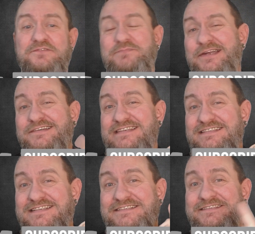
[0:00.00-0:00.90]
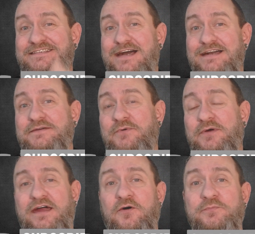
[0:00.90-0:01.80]
because that's exactly what
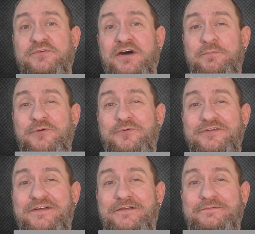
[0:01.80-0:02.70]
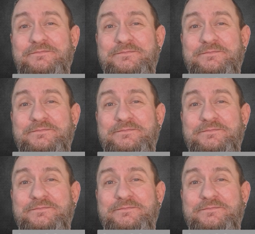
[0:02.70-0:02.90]
I hope to help you with here.